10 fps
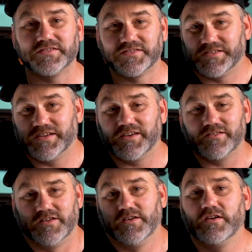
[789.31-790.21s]
It's
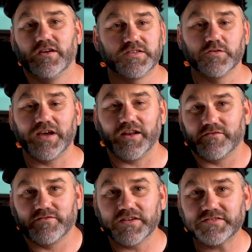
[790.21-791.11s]
all
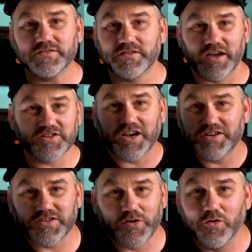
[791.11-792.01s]
done, dusted, can't
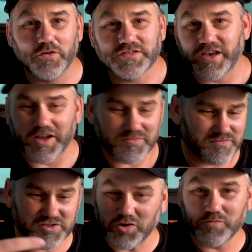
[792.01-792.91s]
change scores, can't
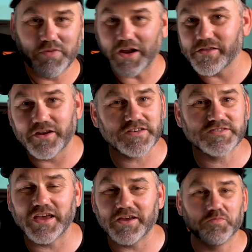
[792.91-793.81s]
shoot better the
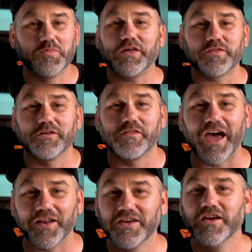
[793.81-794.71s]
next day, nothing of that.